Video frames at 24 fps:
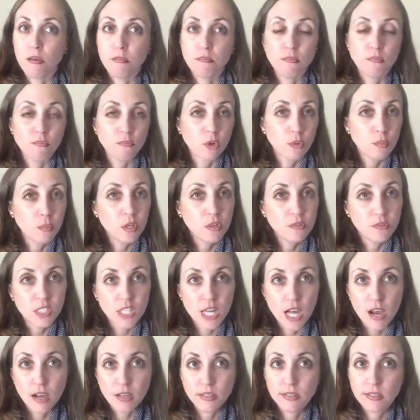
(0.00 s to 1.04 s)
removes
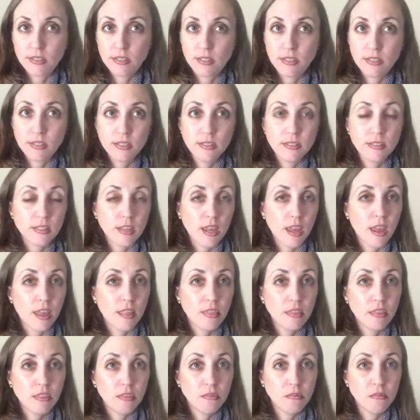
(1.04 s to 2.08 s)
toxins
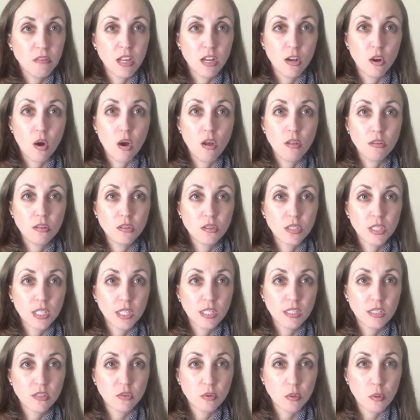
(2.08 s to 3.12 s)
and, all those
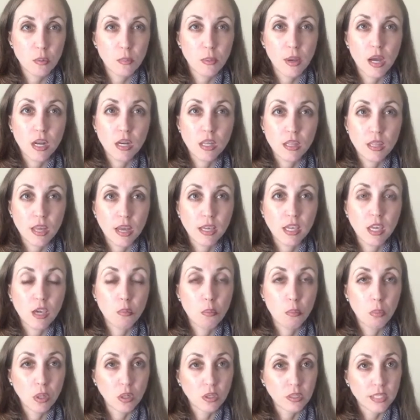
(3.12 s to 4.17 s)
things from your body that
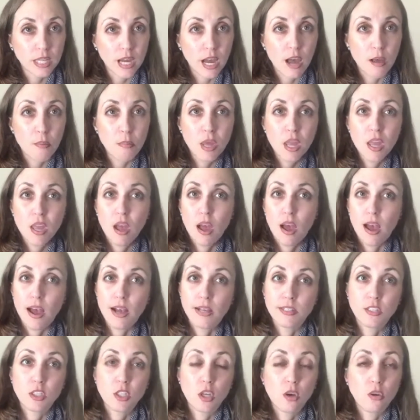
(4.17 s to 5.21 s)
get built up.
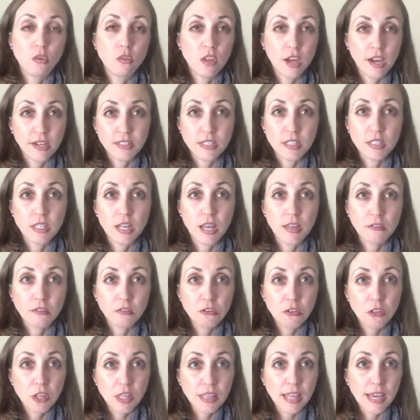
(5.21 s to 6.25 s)
So that's another
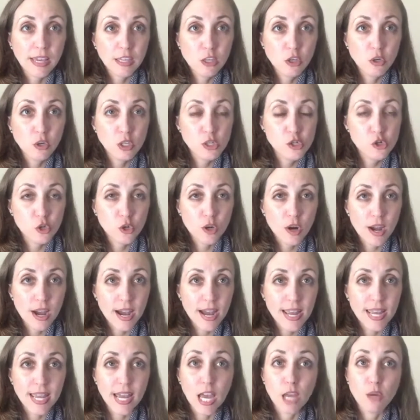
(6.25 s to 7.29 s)
thing that you could
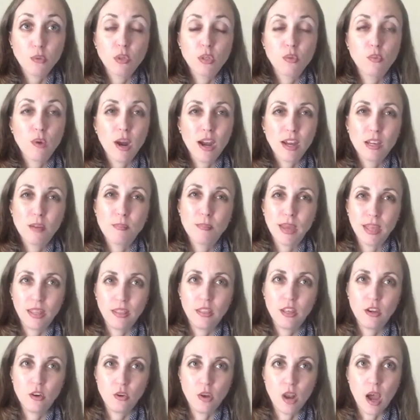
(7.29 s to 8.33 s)
try. I would
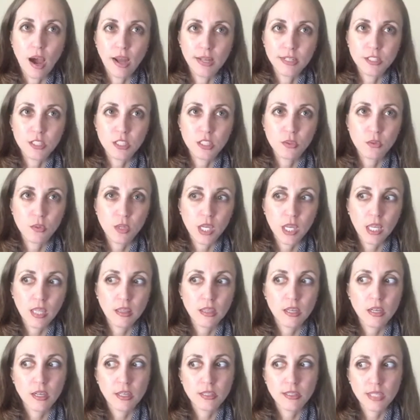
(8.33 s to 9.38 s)
recommend though not doing
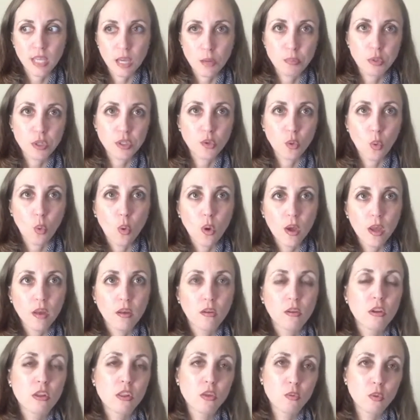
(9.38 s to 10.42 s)
the cypress oil
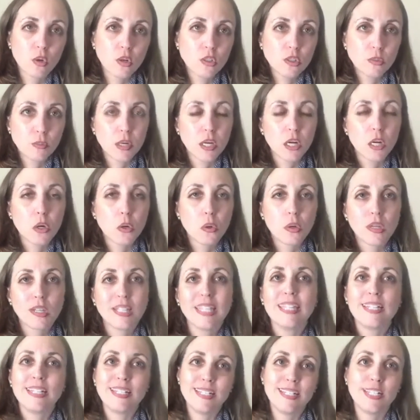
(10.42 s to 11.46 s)
or the rosemary oil
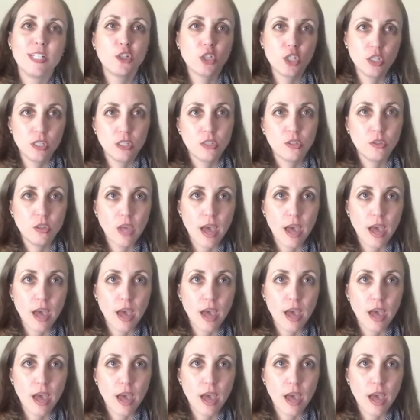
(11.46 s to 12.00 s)
in addition to the